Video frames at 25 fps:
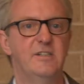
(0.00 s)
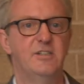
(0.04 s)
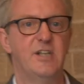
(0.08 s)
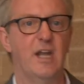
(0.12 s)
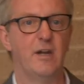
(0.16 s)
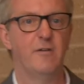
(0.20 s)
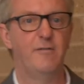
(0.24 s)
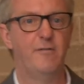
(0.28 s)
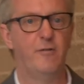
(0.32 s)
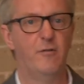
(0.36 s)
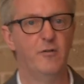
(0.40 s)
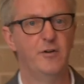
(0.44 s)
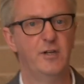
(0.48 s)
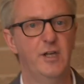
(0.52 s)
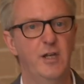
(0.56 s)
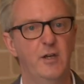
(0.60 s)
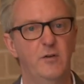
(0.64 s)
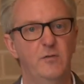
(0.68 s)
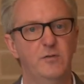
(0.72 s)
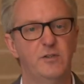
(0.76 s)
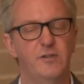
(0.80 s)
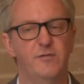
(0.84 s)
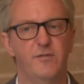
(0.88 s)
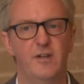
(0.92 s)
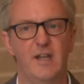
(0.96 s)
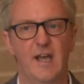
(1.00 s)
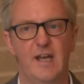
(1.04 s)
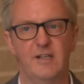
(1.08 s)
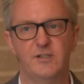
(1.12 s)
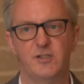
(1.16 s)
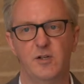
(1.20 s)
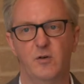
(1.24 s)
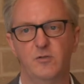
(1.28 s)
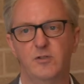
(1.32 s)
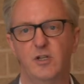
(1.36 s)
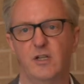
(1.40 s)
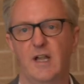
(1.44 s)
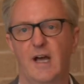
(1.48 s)
Channel 4 News, for their
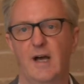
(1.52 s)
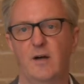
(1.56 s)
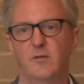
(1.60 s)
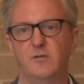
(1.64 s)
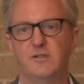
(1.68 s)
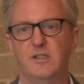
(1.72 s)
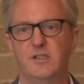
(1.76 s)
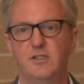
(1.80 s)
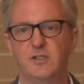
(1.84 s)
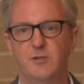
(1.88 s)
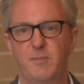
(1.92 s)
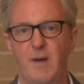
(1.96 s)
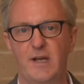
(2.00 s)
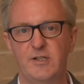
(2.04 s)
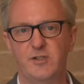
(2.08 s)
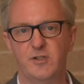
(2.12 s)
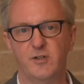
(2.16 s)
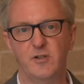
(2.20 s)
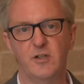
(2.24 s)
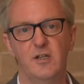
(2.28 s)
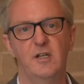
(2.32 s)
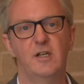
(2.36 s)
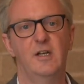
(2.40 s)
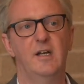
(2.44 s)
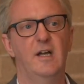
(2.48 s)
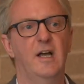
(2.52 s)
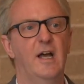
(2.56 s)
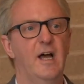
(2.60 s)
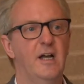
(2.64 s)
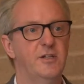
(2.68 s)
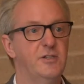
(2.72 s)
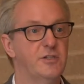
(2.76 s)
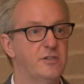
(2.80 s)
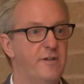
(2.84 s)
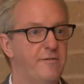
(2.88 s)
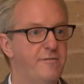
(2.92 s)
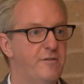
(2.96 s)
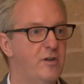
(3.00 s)
social housing special
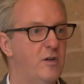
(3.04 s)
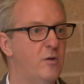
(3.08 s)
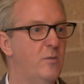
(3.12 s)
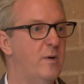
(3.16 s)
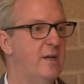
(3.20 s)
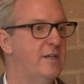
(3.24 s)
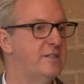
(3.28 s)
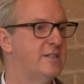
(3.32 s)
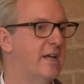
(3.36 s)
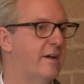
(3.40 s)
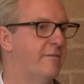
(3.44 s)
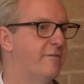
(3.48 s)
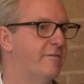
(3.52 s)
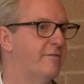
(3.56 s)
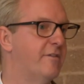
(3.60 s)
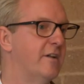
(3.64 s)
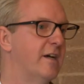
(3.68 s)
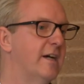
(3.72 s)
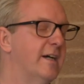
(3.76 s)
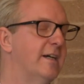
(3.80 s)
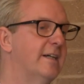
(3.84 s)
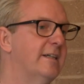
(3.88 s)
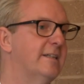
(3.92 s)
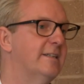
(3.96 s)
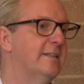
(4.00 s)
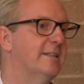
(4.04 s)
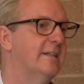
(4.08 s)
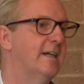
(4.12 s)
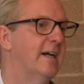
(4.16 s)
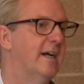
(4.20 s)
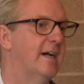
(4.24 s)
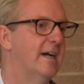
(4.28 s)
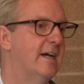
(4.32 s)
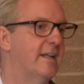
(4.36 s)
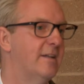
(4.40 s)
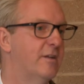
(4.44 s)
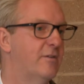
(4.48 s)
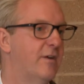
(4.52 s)
just a few weeks after
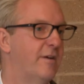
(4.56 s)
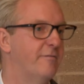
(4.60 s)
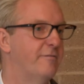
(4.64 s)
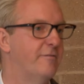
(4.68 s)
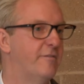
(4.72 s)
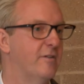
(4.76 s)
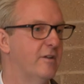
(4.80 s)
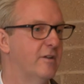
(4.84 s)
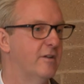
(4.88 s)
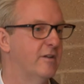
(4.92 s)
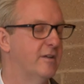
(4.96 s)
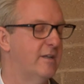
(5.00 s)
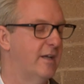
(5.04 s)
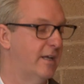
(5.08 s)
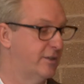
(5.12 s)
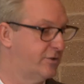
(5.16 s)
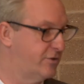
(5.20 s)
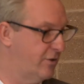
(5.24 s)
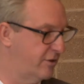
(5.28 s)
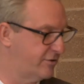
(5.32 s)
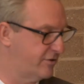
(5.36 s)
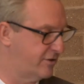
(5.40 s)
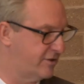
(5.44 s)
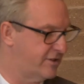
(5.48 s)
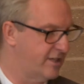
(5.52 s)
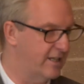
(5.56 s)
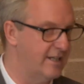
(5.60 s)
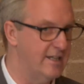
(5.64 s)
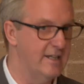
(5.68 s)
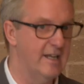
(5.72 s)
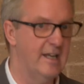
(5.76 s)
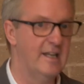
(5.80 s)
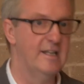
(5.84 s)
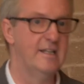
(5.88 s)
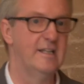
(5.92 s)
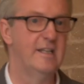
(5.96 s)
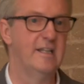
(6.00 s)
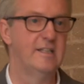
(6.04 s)
the Grenfell atrocity
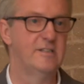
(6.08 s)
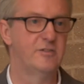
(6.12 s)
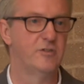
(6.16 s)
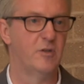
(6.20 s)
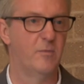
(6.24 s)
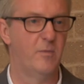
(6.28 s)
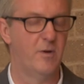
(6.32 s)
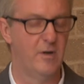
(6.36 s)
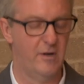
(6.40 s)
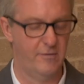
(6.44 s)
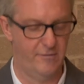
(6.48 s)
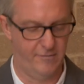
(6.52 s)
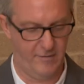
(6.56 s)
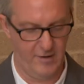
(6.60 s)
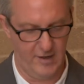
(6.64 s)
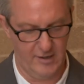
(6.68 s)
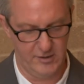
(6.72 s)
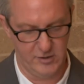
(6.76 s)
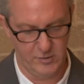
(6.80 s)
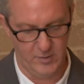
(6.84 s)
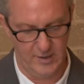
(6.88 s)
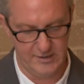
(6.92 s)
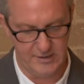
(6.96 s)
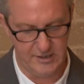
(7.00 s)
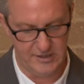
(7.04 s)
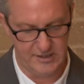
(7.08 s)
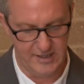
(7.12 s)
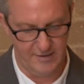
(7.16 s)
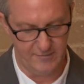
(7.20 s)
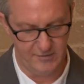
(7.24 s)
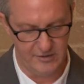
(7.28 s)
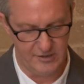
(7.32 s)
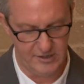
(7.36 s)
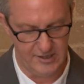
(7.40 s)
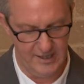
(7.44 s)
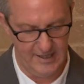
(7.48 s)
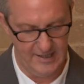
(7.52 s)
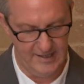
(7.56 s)
in the summer of
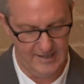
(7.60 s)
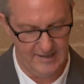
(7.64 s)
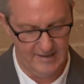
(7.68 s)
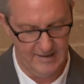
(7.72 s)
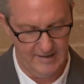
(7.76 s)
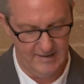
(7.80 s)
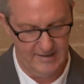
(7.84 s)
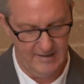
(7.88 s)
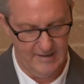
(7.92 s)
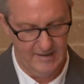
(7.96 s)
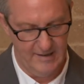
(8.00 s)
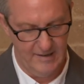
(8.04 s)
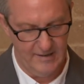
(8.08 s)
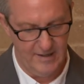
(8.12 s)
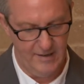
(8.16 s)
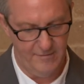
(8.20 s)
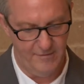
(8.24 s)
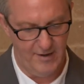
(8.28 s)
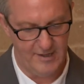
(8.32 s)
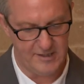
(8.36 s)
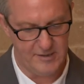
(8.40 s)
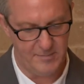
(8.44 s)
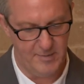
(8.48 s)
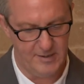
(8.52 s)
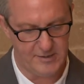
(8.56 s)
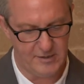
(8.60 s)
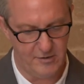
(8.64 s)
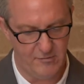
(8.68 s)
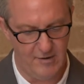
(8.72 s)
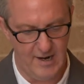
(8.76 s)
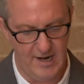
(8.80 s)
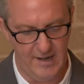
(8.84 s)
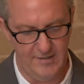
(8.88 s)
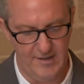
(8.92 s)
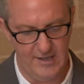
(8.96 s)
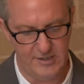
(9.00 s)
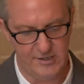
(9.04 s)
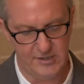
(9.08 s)
2017. They invited me to
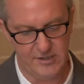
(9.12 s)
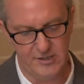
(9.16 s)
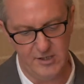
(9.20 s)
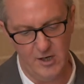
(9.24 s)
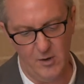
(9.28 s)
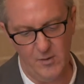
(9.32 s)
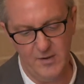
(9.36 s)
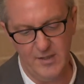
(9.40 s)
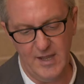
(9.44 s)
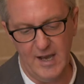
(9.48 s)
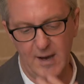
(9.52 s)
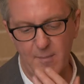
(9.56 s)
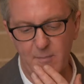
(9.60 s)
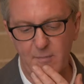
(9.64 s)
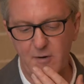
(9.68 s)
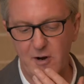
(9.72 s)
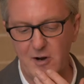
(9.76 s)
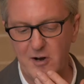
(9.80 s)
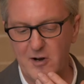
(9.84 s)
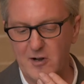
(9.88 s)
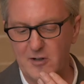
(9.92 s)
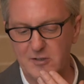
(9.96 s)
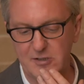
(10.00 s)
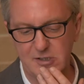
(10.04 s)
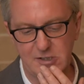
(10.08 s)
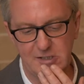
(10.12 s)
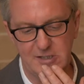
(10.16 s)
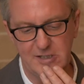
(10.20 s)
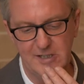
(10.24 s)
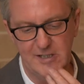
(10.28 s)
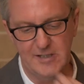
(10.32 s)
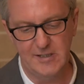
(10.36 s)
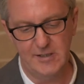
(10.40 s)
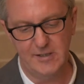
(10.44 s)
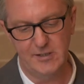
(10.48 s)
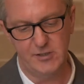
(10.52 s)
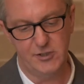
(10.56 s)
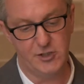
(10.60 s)
write this knowing that I brought
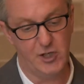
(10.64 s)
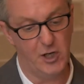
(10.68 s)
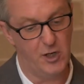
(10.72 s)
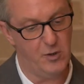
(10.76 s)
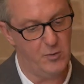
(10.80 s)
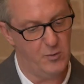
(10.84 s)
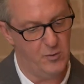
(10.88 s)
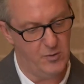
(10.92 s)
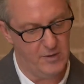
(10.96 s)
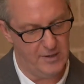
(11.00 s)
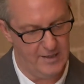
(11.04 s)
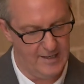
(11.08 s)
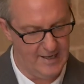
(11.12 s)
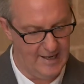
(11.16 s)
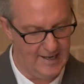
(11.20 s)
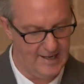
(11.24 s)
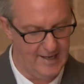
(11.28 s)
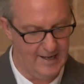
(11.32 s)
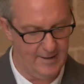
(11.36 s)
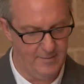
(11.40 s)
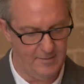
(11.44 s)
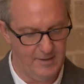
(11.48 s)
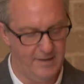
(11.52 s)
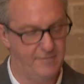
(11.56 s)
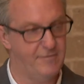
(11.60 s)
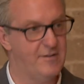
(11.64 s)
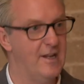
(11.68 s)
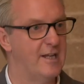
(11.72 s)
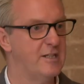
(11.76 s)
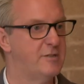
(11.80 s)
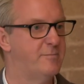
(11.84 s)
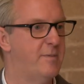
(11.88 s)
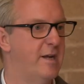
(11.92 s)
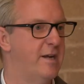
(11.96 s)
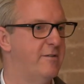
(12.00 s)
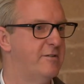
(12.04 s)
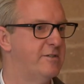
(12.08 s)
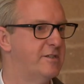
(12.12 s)
two lived
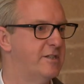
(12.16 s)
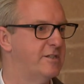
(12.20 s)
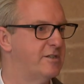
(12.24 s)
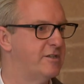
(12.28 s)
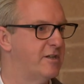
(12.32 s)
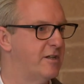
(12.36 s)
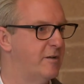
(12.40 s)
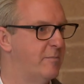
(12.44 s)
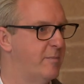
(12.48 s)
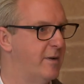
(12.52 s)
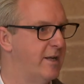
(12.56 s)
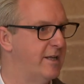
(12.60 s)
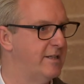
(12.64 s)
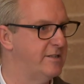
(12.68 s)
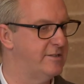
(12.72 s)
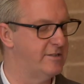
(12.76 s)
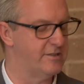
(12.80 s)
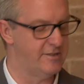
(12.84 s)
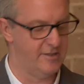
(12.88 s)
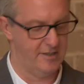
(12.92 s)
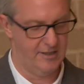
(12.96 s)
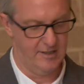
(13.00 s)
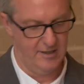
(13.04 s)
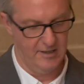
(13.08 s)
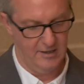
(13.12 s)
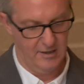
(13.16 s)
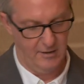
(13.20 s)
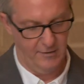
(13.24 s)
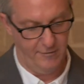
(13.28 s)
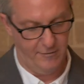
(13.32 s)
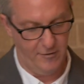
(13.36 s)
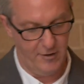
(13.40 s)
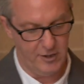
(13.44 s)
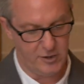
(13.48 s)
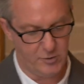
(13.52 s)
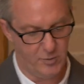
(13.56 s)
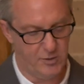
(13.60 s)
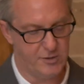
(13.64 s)
experiences to the piece. The
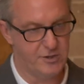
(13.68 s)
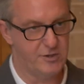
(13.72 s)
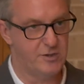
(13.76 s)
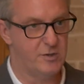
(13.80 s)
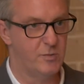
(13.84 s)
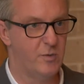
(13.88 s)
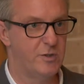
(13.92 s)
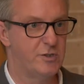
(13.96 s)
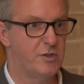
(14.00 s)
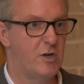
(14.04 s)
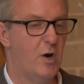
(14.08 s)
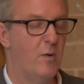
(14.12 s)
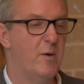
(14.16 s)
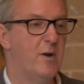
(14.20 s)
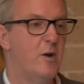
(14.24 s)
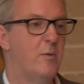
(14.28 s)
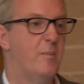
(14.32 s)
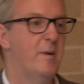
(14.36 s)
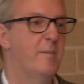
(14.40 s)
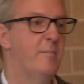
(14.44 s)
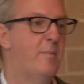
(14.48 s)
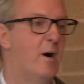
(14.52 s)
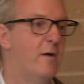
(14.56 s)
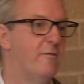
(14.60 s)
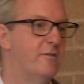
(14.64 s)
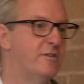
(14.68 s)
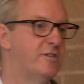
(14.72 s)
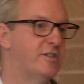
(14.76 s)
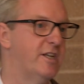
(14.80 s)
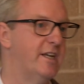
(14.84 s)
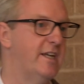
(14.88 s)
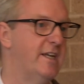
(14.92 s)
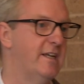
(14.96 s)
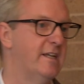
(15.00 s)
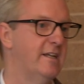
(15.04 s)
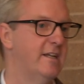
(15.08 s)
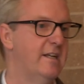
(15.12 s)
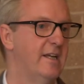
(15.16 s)
first was growing up in
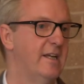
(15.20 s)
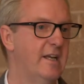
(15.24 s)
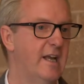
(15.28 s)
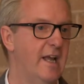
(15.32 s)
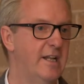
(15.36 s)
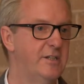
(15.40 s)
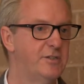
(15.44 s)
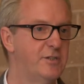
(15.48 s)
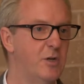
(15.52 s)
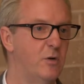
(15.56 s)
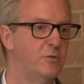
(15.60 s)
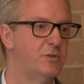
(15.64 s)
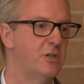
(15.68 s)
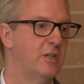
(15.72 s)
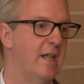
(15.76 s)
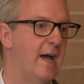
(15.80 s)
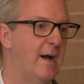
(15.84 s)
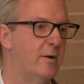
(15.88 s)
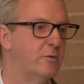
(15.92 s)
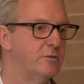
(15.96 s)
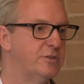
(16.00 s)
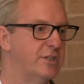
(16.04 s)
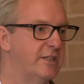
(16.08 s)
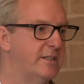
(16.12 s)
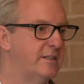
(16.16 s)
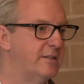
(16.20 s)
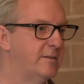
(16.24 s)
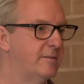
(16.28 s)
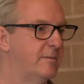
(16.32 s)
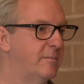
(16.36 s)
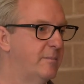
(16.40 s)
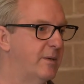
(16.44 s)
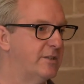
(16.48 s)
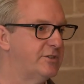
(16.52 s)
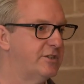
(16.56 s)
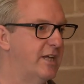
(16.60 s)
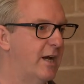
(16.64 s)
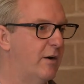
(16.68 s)
poverty in social housing
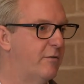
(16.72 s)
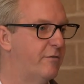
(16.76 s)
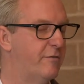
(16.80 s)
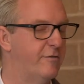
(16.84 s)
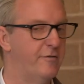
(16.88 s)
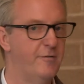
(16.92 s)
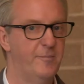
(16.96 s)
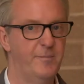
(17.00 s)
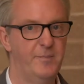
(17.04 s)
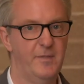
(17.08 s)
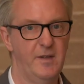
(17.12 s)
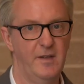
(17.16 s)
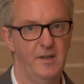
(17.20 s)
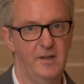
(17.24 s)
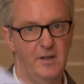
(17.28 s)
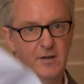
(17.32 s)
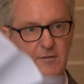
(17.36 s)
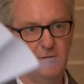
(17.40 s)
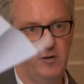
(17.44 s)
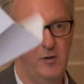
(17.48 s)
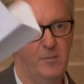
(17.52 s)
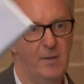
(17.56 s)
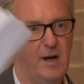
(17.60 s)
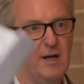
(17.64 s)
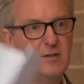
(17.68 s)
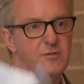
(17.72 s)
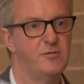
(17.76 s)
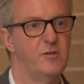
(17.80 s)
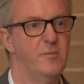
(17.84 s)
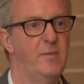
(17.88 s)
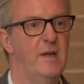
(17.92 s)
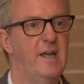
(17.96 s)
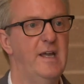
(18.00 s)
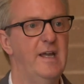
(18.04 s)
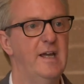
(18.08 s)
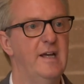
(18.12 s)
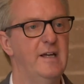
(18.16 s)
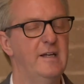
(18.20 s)
myself, a few miles from
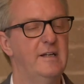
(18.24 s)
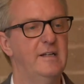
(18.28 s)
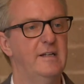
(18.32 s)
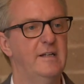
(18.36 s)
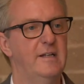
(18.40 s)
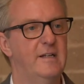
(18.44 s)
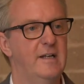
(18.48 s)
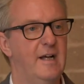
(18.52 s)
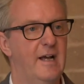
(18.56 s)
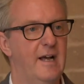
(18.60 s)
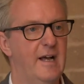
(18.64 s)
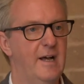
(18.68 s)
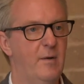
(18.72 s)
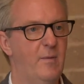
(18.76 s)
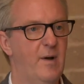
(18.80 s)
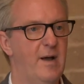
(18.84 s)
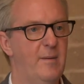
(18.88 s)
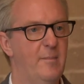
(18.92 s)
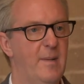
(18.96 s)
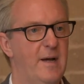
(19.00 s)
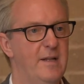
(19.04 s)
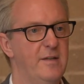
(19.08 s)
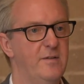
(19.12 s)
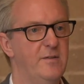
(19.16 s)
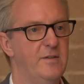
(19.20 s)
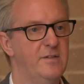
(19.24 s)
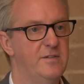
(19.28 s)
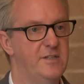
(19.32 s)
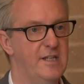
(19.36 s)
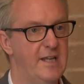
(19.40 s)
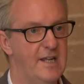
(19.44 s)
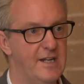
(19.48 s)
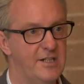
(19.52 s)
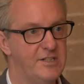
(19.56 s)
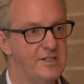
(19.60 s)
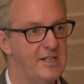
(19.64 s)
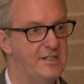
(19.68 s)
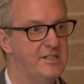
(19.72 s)
here, where the
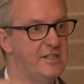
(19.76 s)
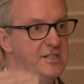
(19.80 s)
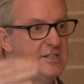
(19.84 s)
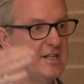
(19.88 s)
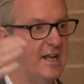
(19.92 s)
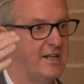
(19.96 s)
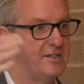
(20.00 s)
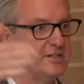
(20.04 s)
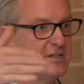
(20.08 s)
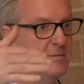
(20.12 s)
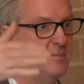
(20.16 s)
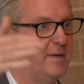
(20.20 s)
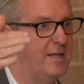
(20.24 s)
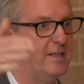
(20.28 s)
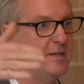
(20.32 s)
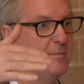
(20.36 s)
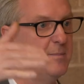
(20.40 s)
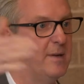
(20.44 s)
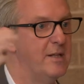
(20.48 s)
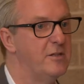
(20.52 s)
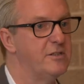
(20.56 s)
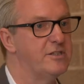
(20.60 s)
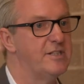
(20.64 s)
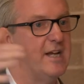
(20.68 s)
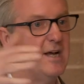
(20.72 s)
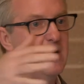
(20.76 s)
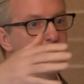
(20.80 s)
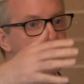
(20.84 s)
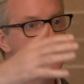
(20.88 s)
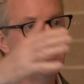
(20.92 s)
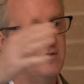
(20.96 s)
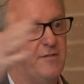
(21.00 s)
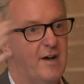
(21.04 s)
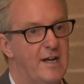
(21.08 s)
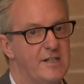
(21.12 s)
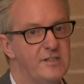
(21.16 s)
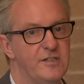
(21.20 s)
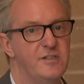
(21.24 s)
inner city starts to meet the mill towns
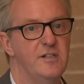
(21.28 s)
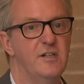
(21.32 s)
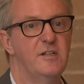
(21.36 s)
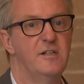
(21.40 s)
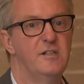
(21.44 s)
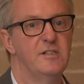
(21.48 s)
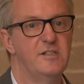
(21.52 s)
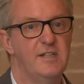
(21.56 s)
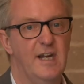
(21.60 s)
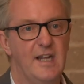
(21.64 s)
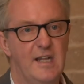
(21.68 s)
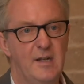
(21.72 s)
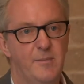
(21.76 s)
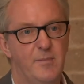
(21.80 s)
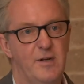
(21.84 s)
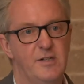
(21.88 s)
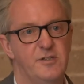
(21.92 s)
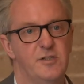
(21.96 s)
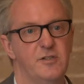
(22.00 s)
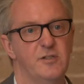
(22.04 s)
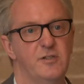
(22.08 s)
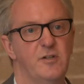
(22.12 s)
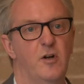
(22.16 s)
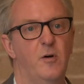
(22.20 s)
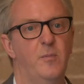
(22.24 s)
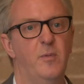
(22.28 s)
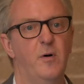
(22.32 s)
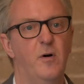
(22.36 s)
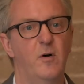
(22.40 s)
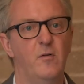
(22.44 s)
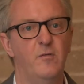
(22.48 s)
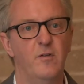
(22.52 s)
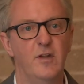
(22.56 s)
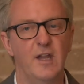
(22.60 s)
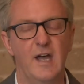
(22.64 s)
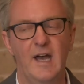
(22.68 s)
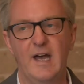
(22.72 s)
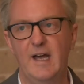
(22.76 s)
of Ashton and Stalybridge and Stockport
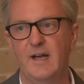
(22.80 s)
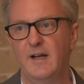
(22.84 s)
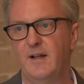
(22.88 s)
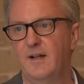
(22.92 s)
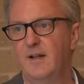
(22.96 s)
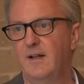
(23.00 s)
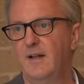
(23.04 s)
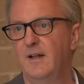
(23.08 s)
over there.